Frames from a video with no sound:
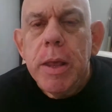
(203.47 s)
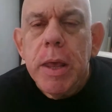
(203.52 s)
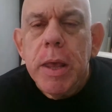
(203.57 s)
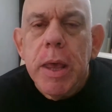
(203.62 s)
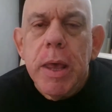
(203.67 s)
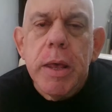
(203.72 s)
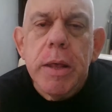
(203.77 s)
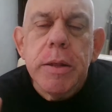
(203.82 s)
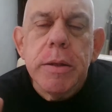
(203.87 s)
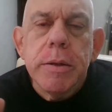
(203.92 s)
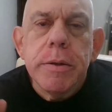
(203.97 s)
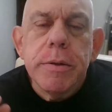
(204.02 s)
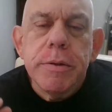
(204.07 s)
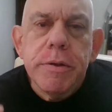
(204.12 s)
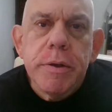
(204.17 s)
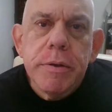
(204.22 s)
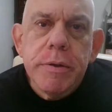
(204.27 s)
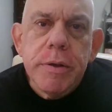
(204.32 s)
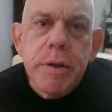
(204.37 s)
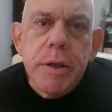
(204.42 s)
and
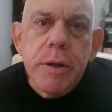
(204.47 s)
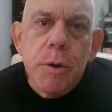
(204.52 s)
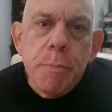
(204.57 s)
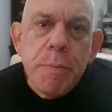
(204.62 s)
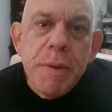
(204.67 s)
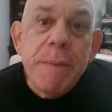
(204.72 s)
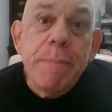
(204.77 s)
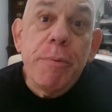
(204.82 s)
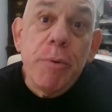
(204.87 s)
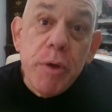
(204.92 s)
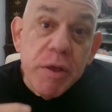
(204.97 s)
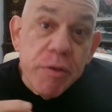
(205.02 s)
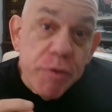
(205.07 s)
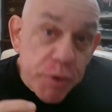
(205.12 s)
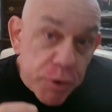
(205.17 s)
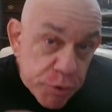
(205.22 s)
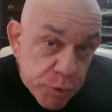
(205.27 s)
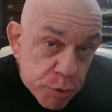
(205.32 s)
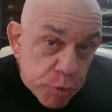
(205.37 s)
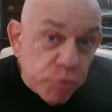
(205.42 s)
people in
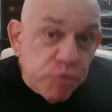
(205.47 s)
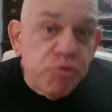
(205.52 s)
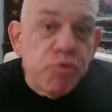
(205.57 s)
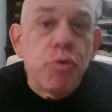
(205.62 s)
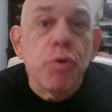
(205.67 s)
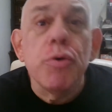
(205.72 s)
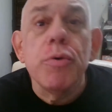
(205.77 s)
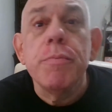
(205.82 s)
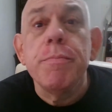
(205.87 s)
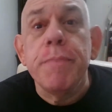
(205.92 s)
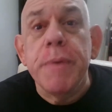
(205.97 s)
the newsroom,